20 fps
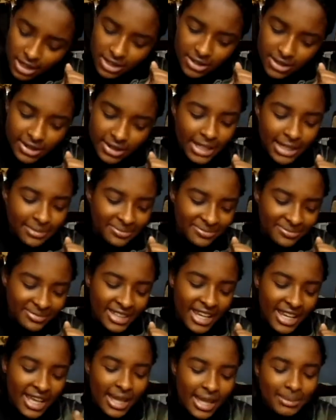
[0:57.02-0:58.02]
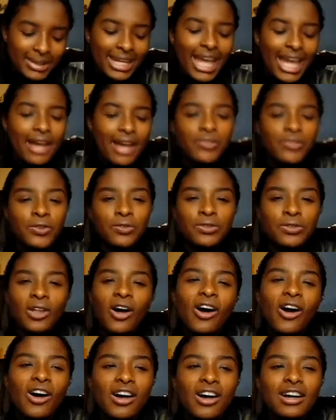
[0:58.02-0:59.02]
So yeah, I'm going to have a few
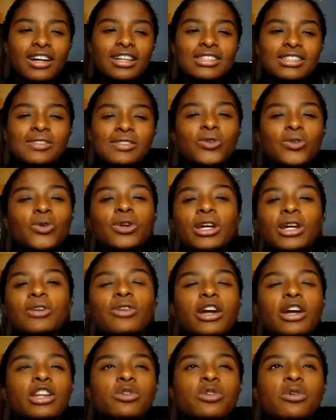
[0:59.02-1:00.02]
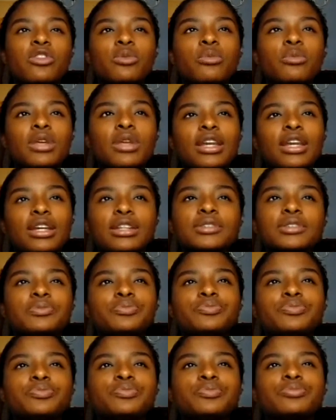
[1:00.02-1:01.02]
vlogs, a few get ready with me,
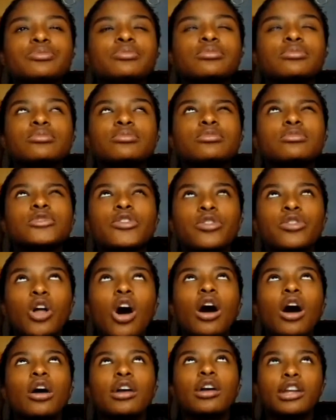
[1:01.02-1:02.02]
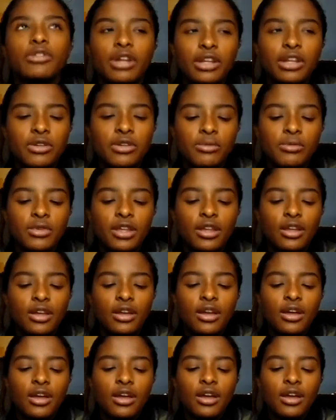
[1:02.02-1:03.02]
vlog get ready with me,
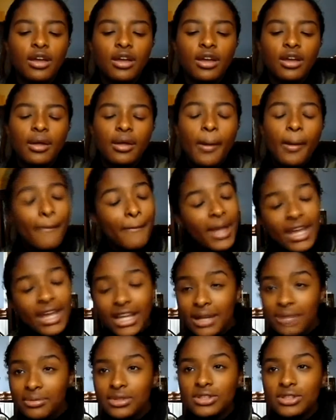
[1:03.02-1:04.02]
makeup